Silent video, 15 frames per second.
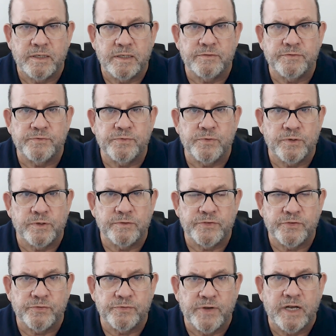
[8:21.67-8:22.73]
uh, for
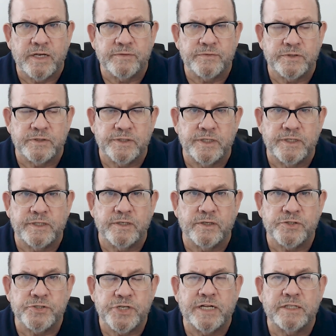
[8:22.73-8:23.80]
survival in
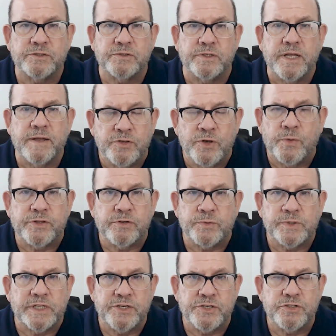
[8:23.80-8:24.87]
our childhood. No other
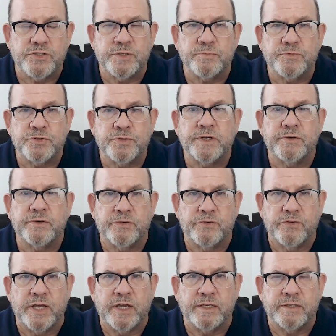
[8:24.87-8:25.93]
relationship
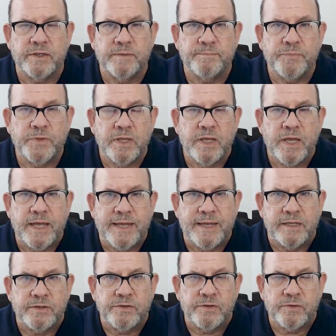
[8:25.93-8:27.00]
triggers that.
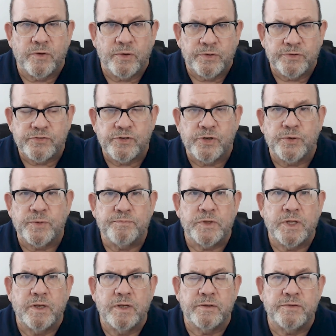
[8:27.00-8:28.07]
And also,
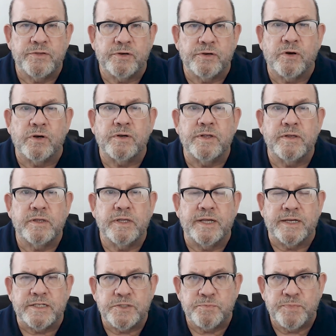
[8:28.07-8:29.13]
there are
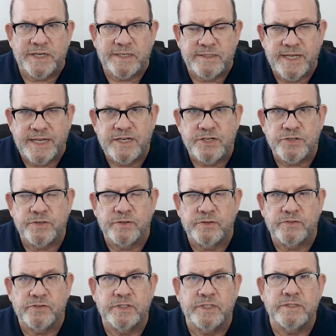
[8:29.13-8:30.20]

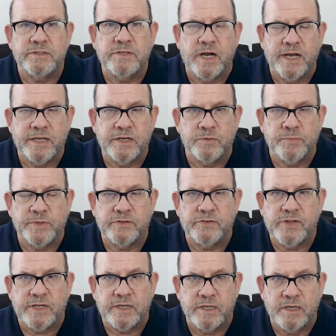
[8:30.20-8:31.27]
expectations and
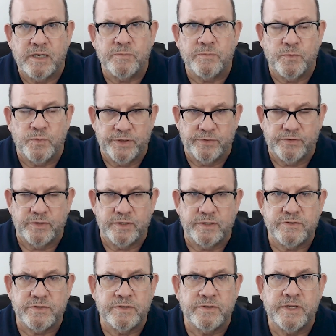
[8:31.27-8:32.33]
entitlements that come with
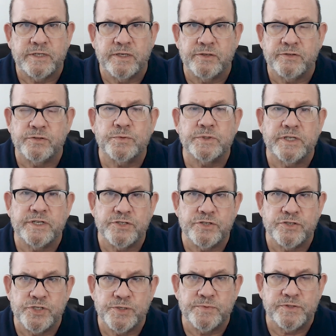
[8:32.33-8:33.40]
this that other
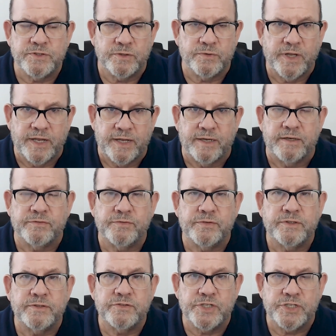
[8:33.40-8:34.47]
relationships don't have,
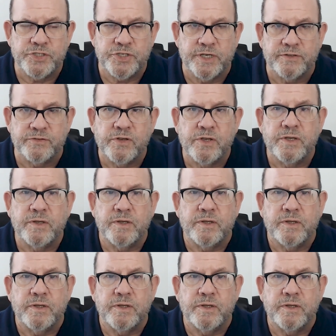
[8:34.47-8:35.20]
such as,